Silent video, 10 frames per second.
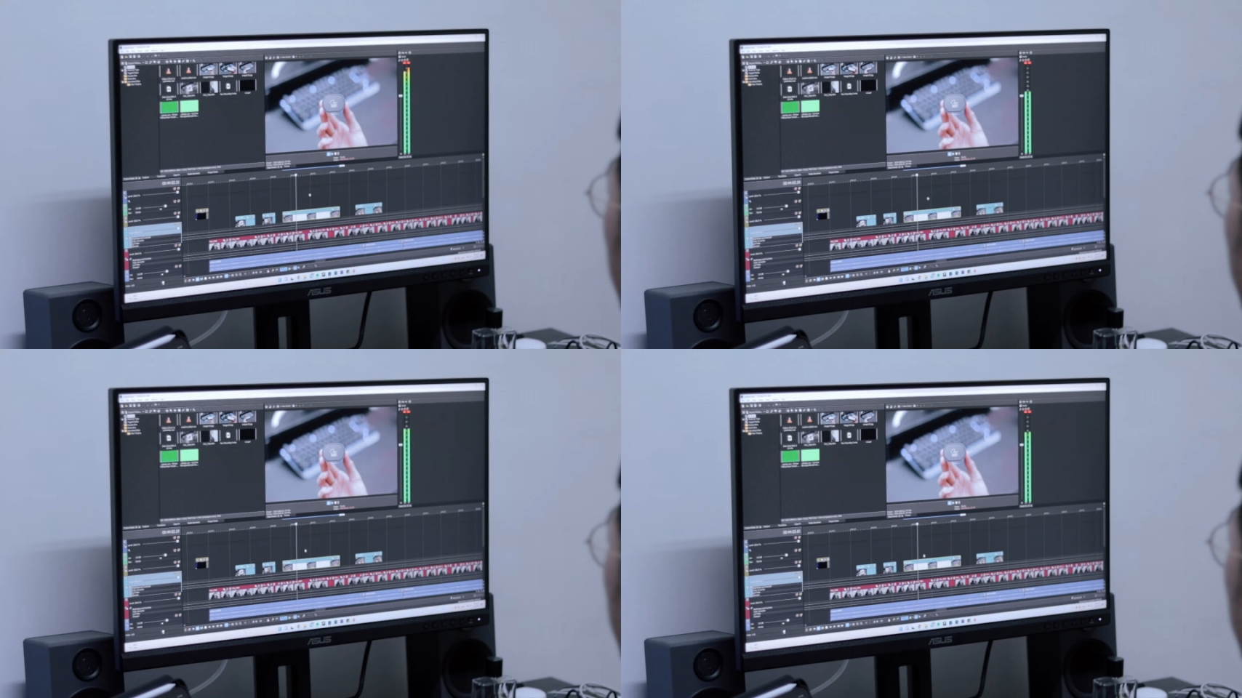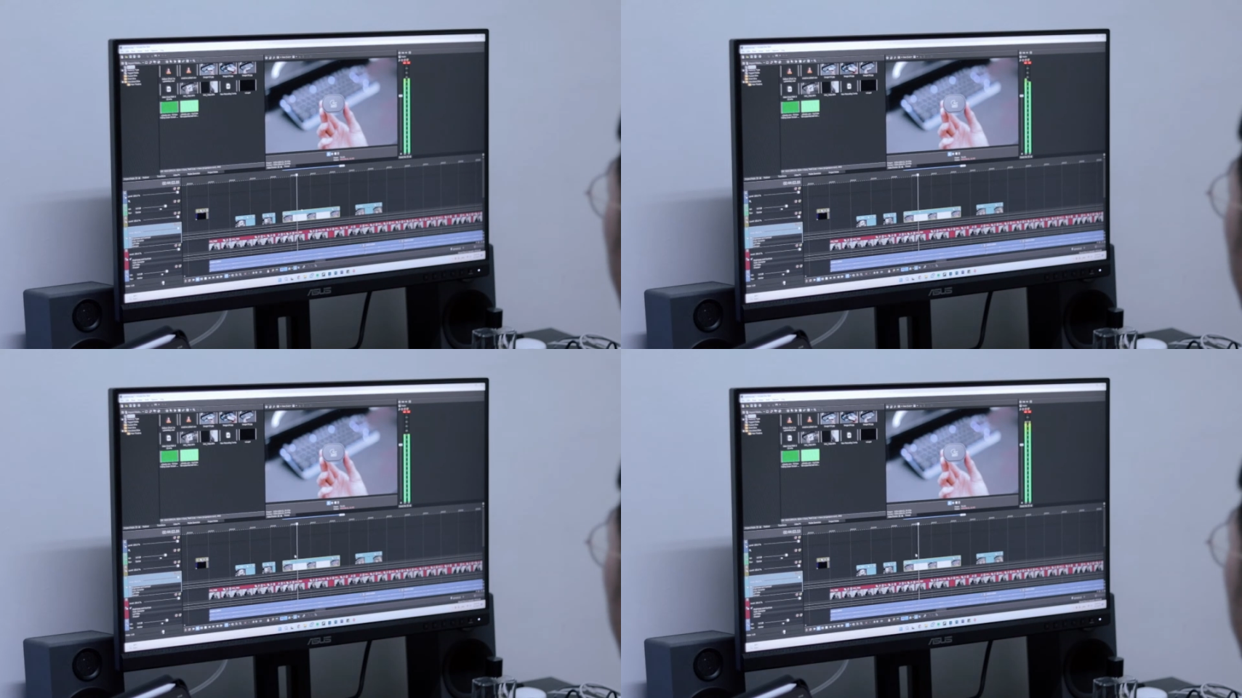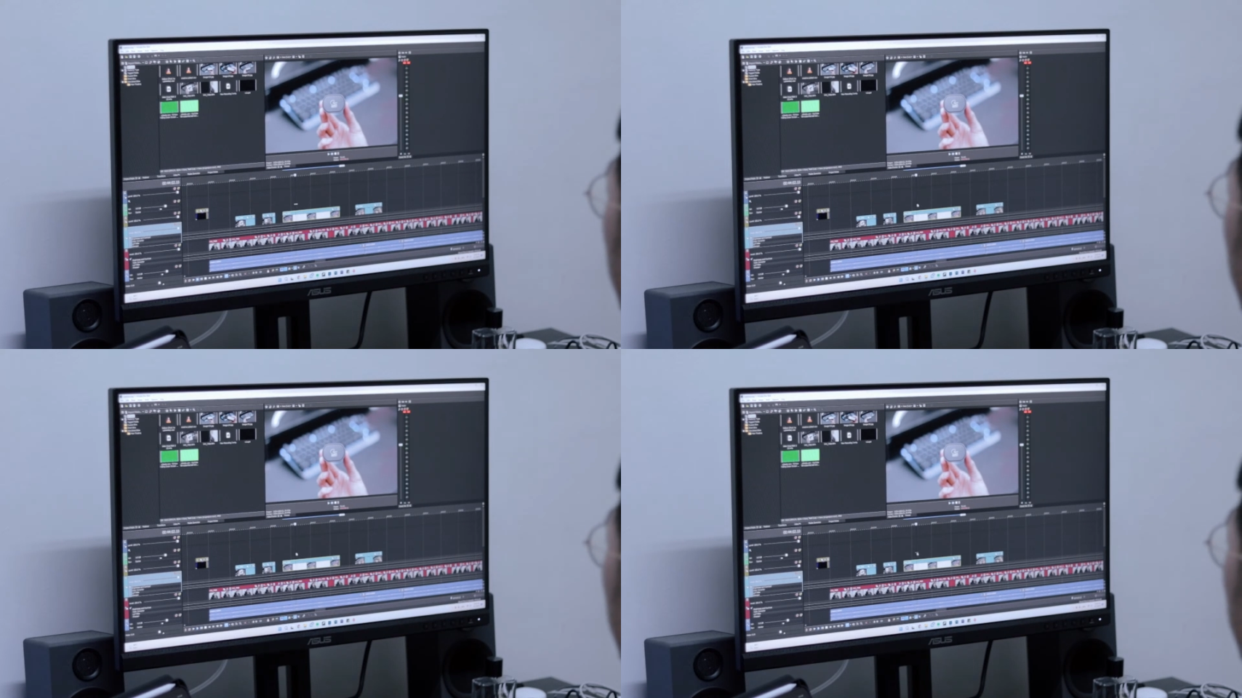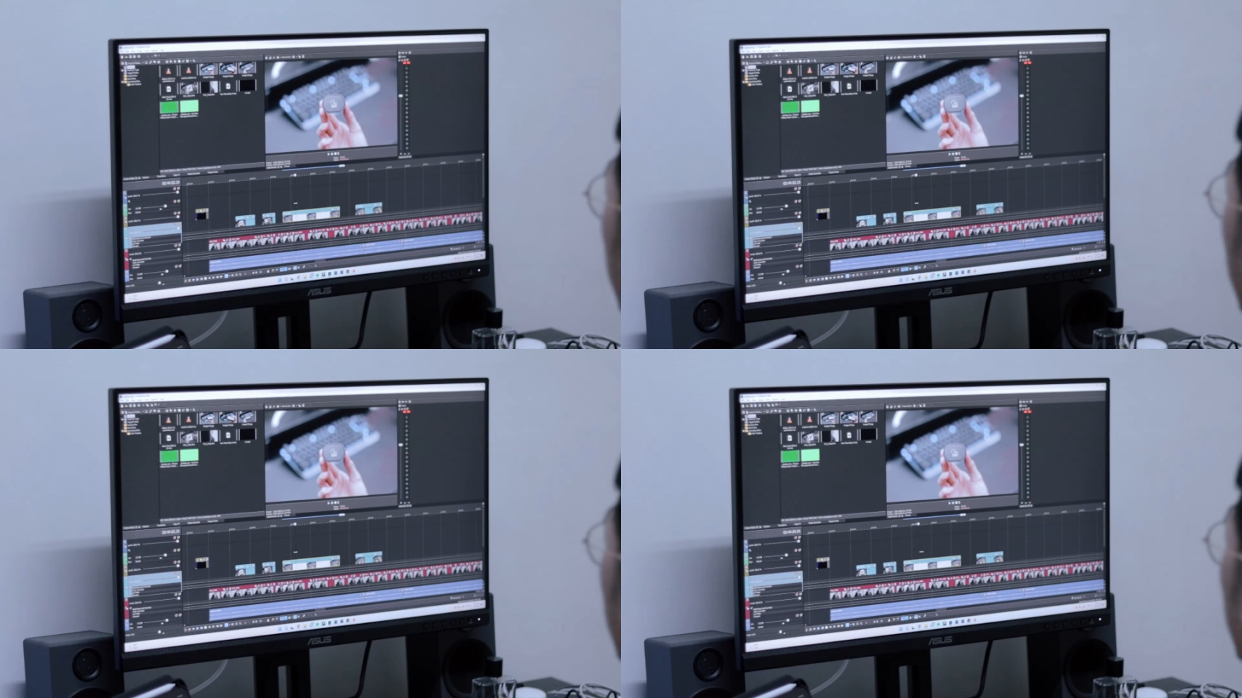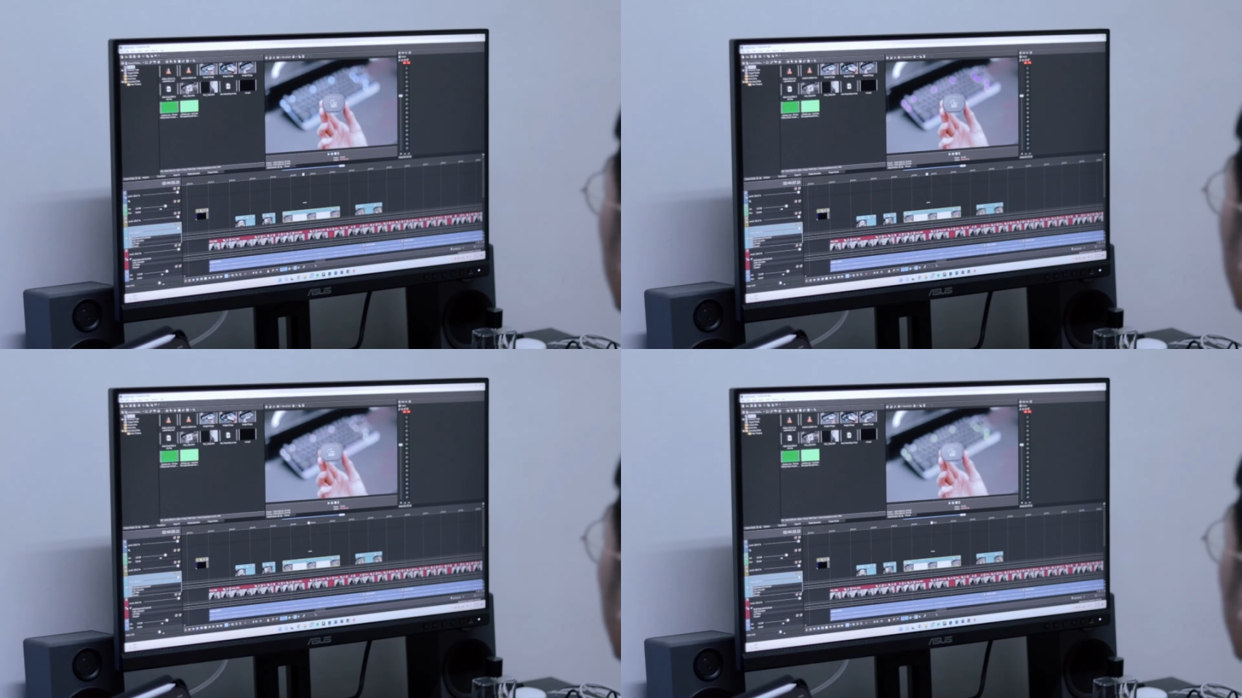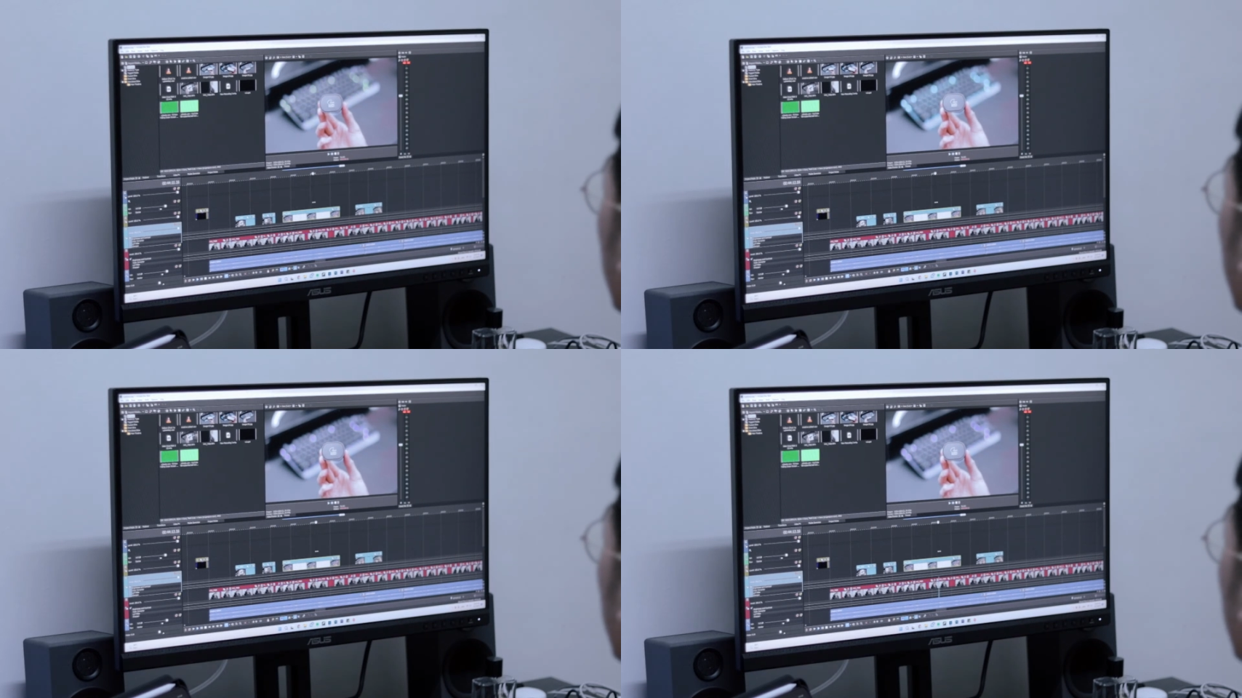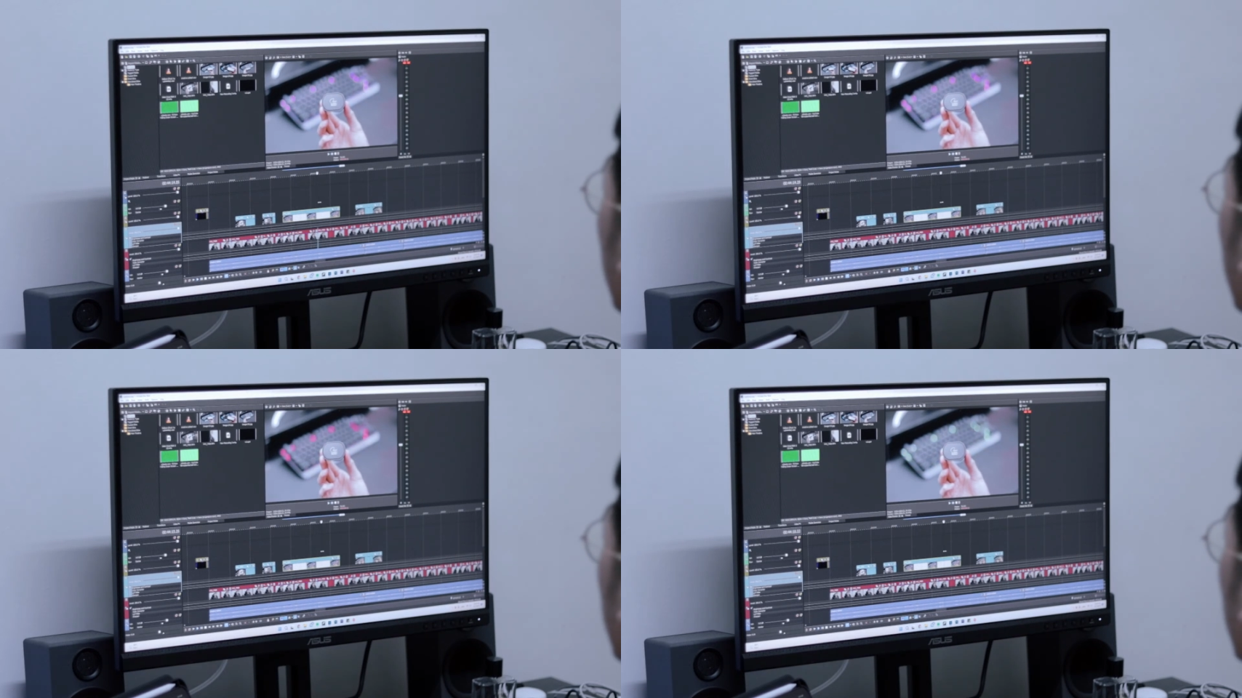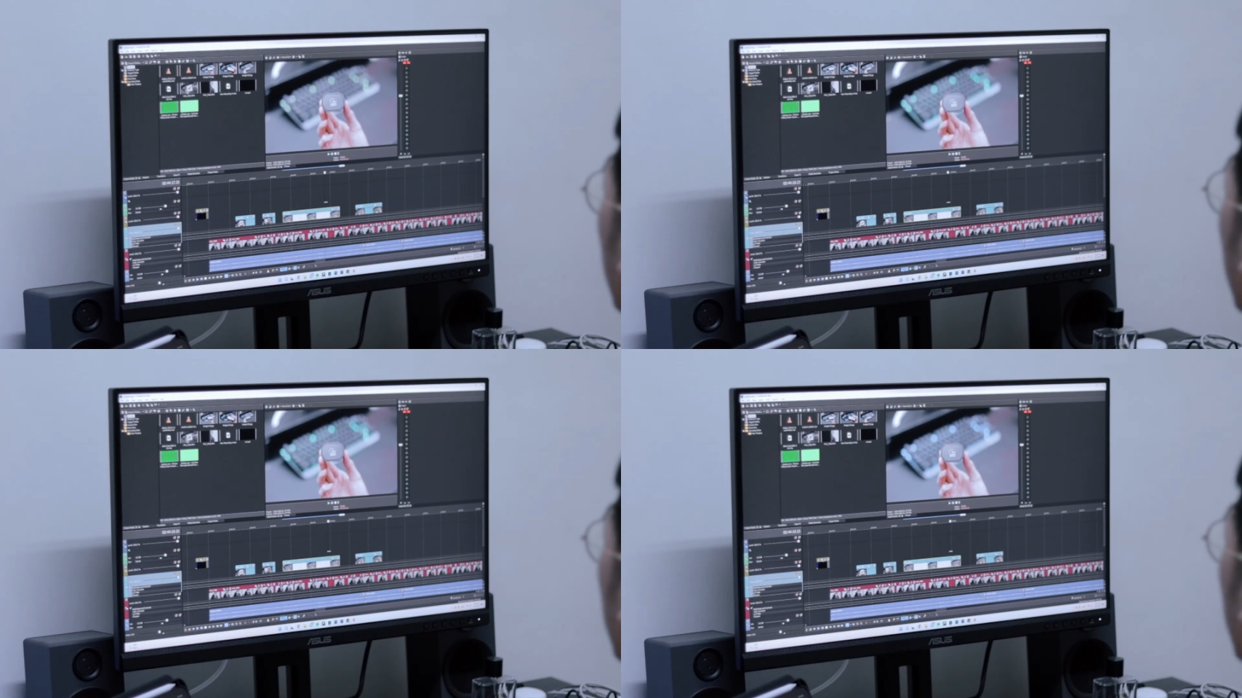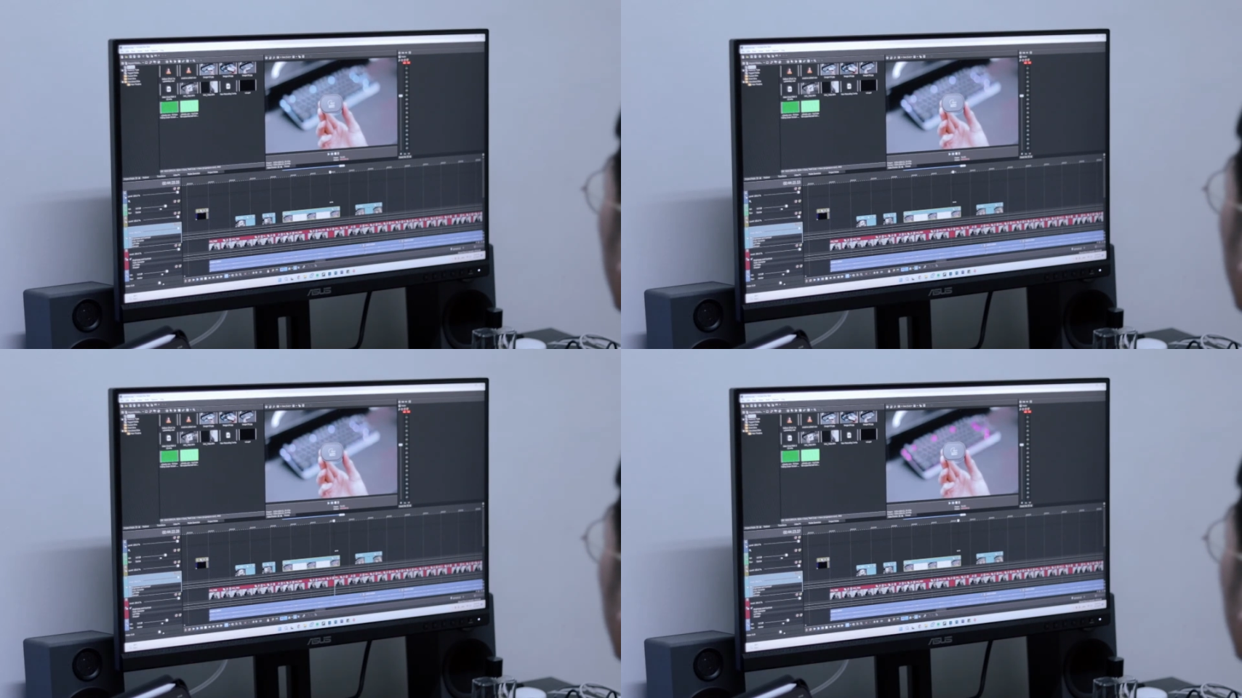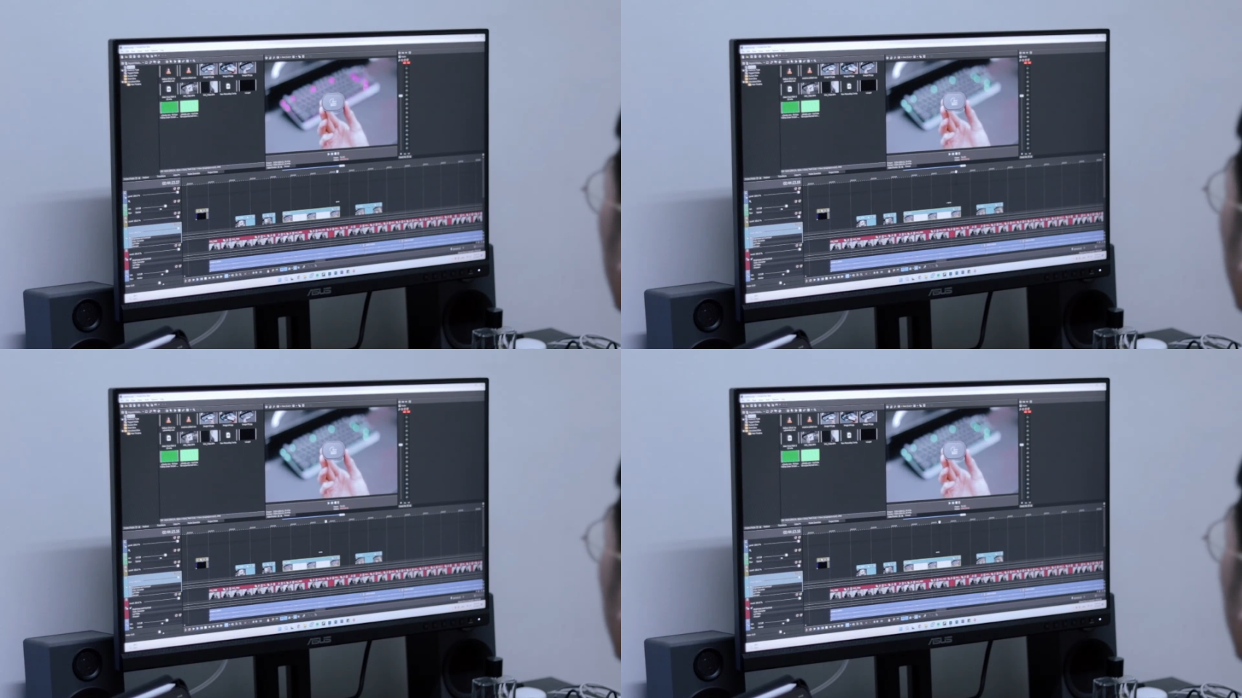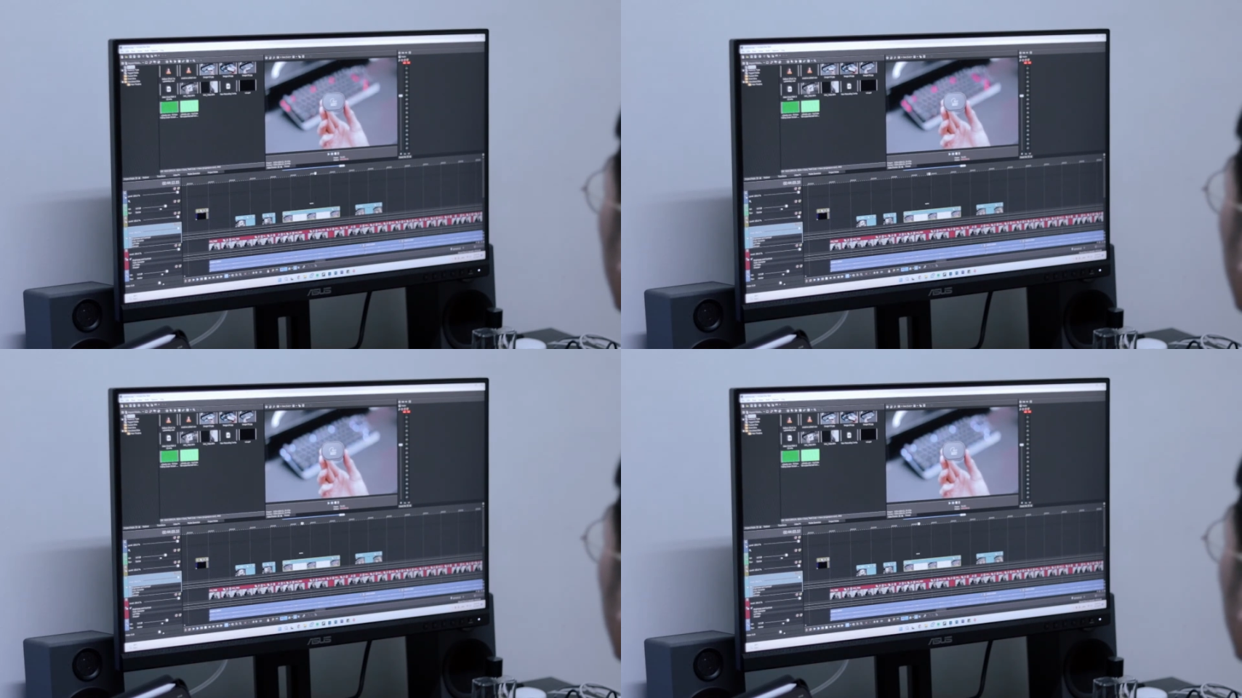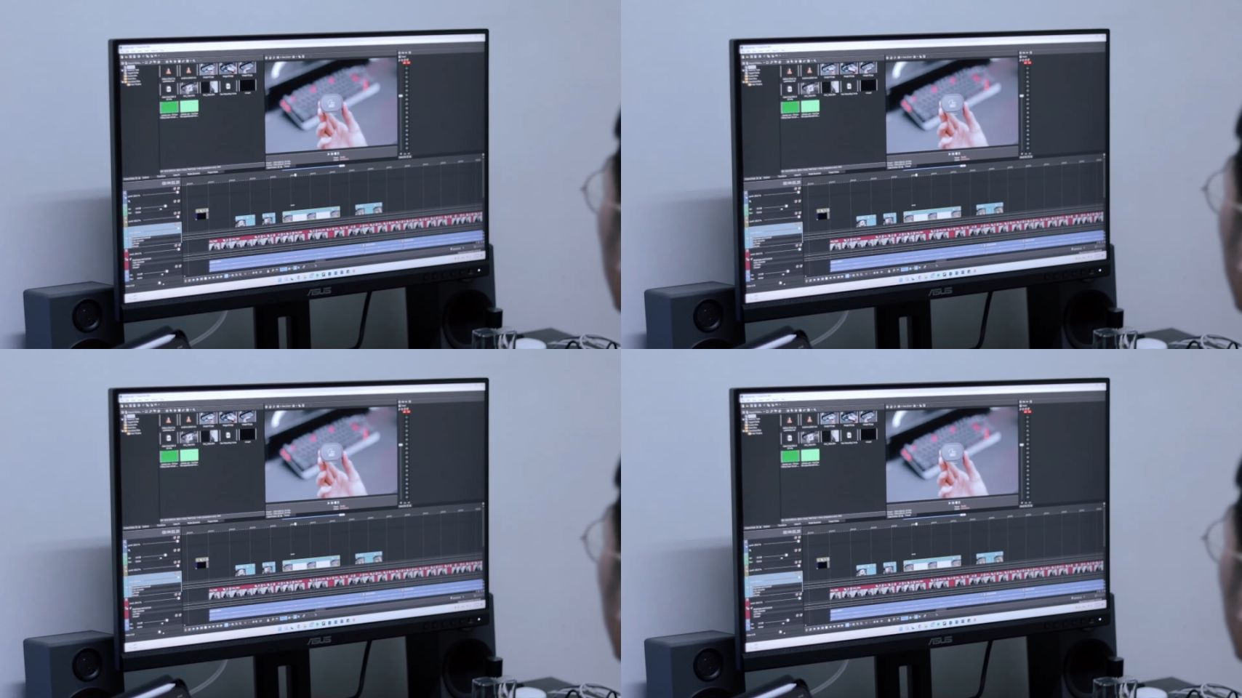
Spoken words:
Nobody's mouth can be seen.